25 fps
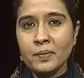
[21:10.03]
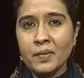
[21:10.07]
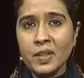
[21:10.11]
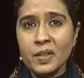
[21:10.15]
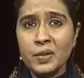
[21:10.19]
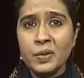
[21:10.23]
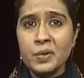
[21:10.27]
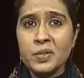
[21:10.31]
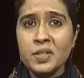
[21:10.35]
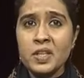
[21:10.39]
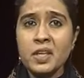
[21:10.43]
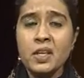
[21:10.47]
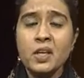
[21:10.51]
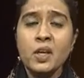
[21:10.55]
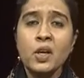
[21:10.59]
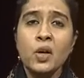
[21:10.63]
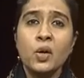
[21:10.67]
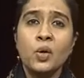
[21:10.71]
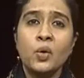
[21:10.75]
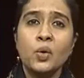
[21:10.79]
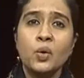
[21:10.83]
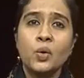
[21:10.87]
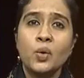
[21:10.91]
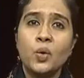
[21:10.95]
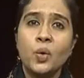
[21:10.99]
you see
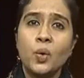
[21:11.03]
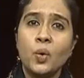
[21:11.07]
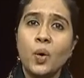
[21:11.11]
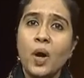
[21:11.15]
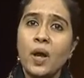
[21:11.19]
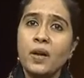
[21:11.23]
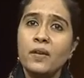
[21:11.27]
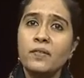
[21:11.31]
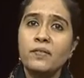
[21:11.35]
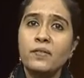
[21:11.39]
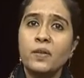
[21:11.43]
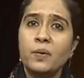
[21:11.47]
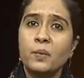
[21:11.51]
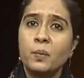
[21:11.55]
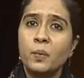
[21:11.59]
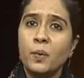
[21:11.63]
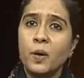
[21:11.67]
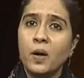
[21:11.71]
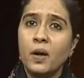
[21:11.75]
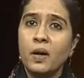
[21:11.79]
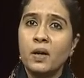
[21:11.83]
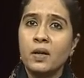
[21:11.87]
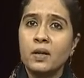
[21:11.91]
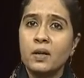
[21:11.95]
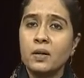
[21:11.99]
who go out of the
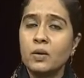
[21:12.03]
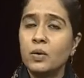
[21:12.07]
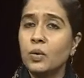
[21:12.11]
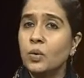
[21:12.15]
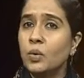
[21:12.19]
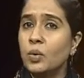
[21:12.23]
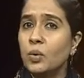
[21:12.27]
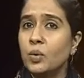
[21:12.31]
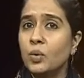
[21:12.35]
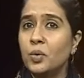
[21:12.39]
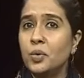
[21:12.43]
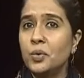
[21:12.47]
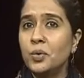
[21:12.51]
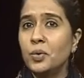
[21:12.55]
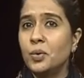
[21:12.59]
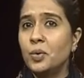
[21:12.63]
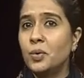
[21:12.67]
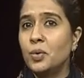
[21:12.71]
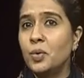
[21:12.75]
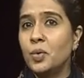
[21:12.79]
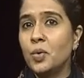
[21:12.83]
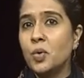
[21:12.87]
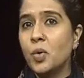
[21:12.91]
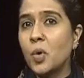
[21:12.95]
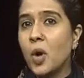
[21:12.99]
work who who,
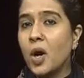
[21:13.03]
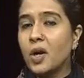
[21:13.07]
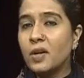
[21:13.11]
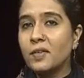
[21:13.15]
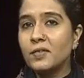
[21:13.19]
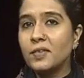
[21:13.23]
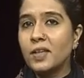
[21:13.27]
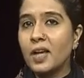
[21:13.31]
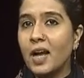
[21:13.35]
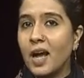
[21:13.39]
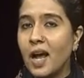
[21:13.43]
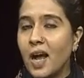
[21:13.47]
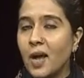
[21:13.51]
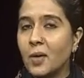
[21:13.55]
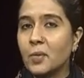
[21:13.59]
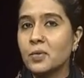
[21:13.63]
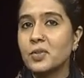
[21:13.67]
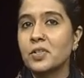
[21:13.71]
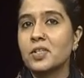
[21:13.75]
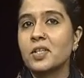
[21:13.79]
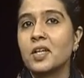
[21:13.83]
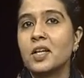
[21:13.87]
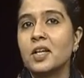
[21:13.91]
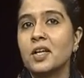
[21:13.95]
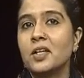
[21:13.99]
who go out of the
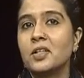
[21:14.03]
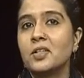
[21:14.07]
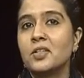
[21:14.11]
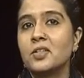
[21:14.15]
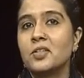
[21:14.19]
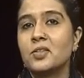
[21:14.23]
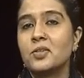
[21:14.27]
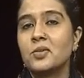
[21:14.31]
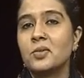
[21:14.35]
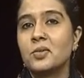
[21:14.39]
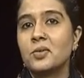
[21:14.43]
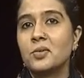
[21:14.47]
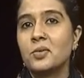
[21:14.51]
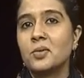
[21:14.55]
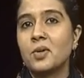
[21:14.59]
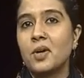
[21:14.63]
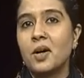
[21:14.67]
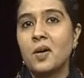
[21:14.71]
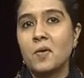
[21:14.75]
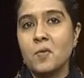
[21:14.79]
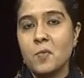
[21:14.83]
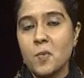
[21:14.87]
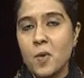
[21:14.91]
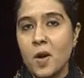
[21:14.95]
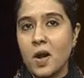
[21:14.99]
house to
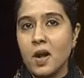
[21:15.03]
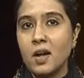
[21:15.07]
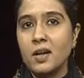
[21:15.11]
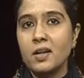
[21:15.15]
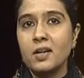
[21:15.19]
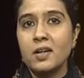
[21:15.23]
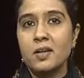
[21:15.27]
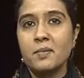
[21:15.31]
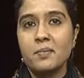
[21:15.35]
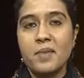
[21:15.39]
uh, work.